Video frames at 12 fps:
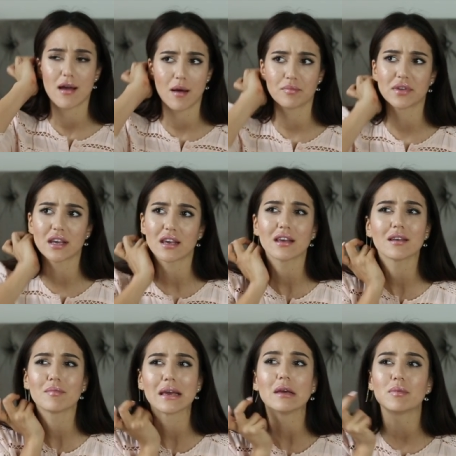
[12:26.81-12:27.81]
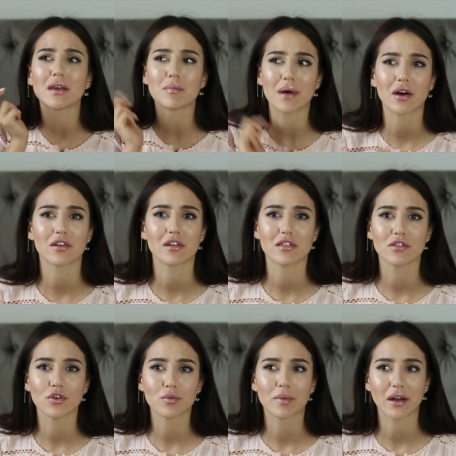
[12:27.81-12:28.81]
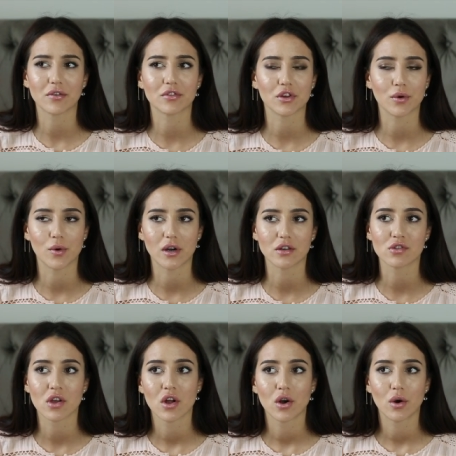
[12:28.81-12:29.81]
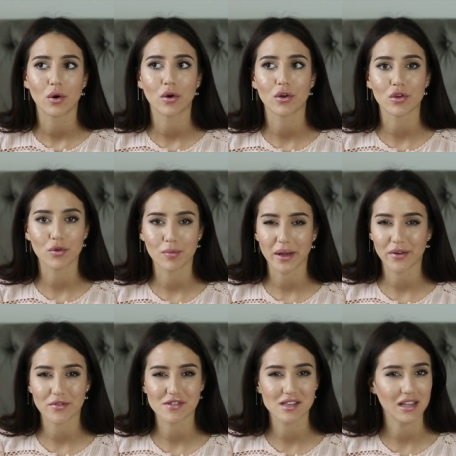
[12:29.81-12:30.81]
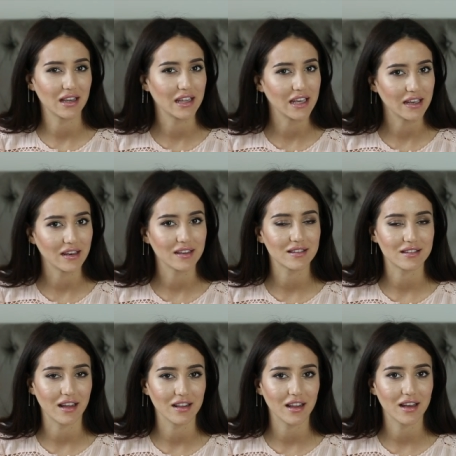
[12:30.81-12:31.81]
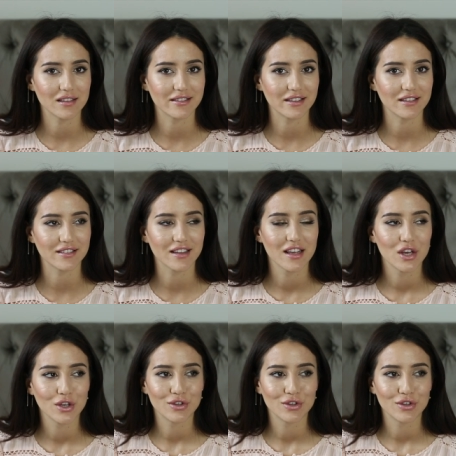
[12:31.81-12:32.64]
I'm thinking maybe about a new pair of Dior's or a new pair of Celine sunglasses.